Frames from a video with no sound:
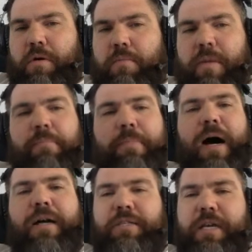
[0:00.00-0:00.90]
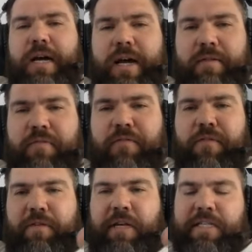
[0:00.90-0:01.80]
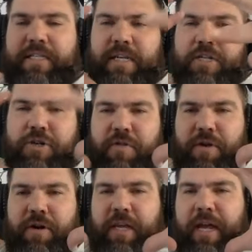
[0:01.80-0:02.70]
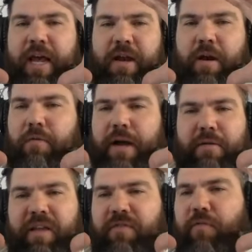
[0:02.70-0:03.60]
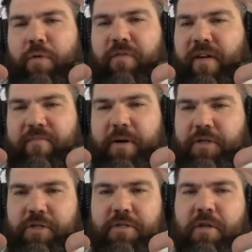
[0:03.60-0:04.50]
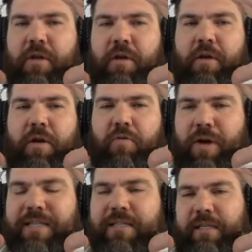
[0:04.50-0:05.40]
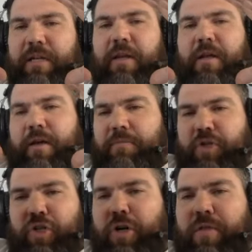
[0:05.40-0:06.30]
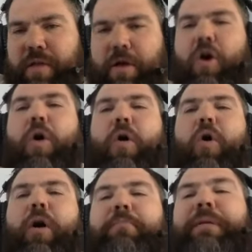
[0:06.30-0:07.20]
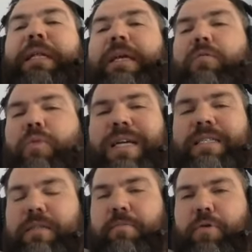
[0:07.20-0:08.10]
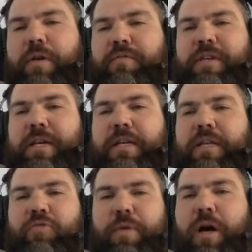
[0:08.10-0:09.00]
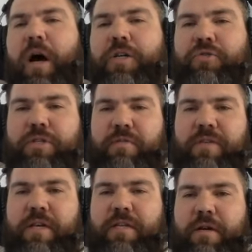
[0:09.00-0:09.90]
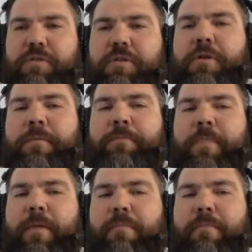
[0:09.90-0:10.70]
but boxing kind of fit, like centered their canon around like four or five punches wrestling, I'm sure that a whole complete wrestling book of techniques would be hundreds of takedowns. Mm-hmm.